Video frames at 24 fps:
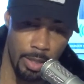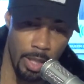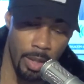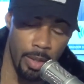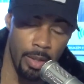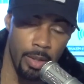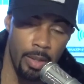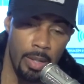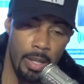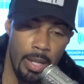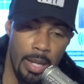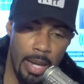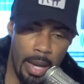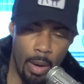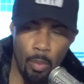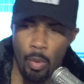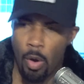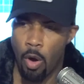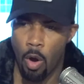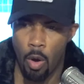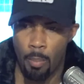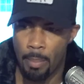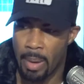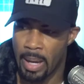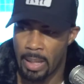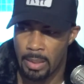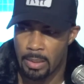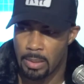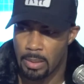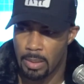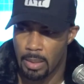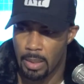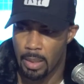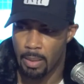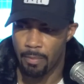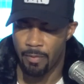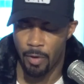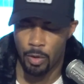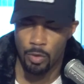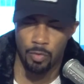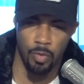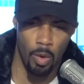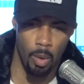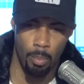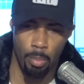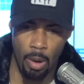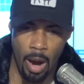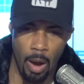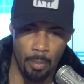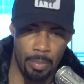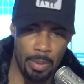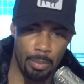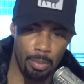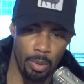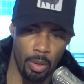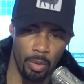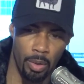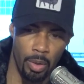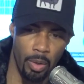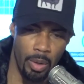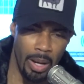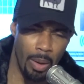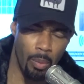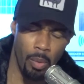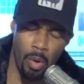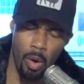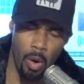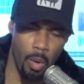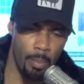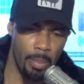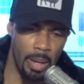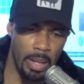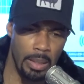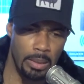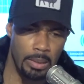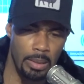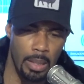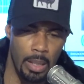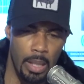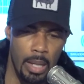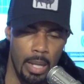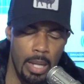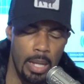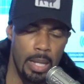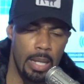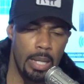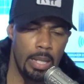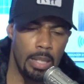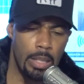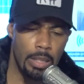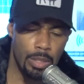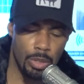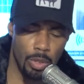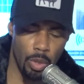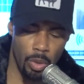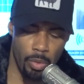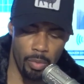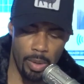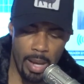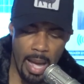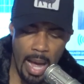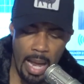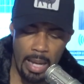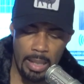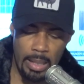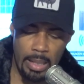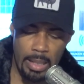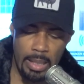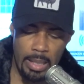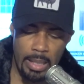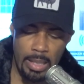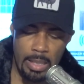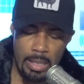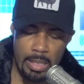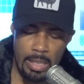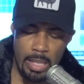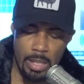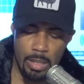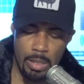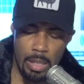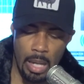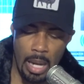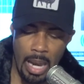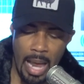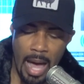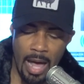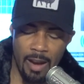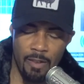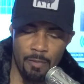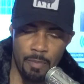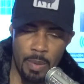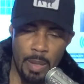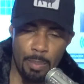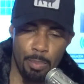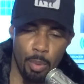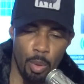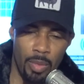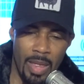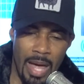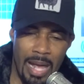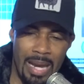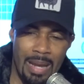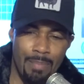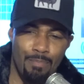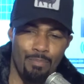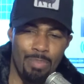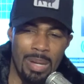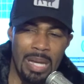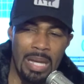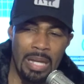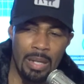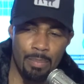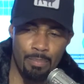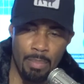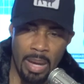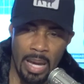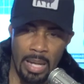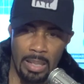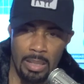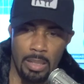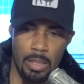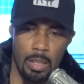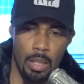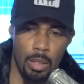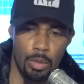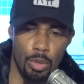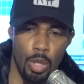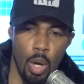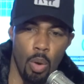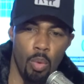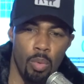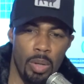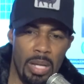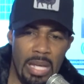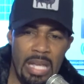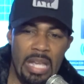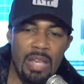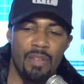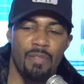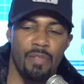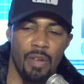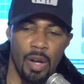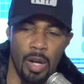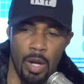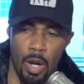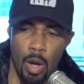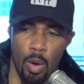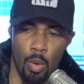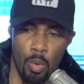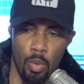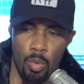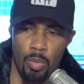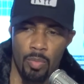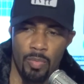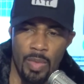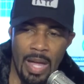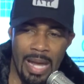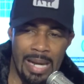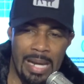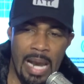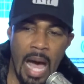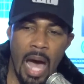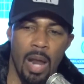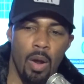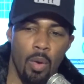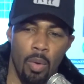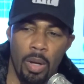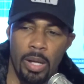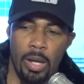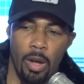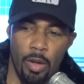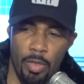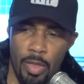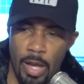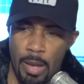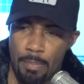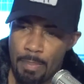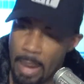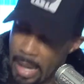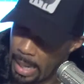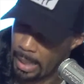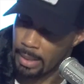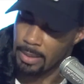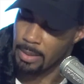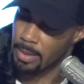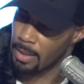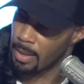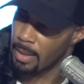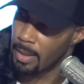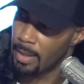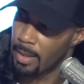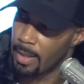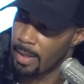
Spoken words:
other, and we're all mixed. First of all, brown people don't know that we're all mixed. So the reality is, there's a lot of people that, in being mixed, don't even know that not only are they mixed,